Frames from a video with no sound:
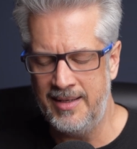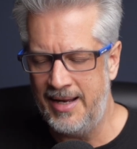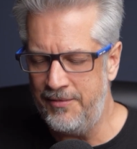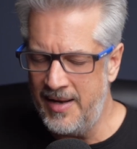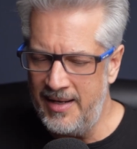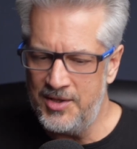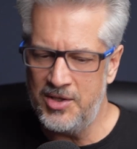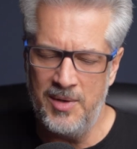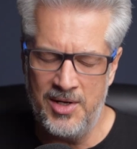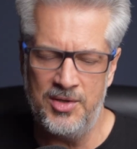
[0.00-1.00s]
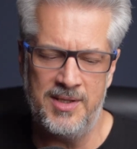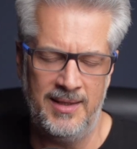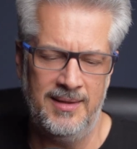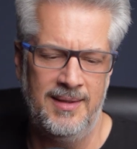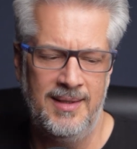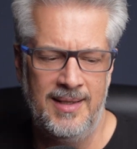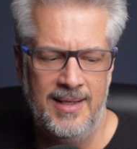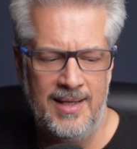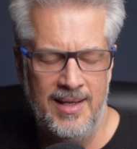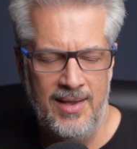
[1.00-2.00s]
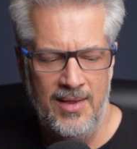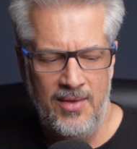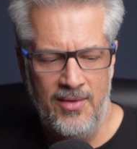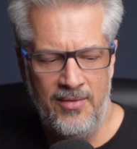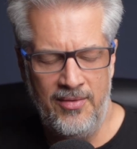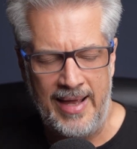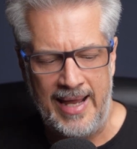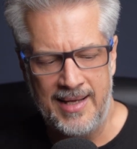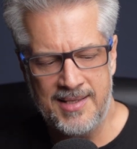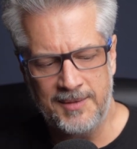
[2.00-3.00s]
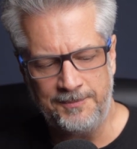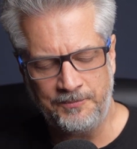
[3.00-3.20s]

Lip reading: And I find it so interesting that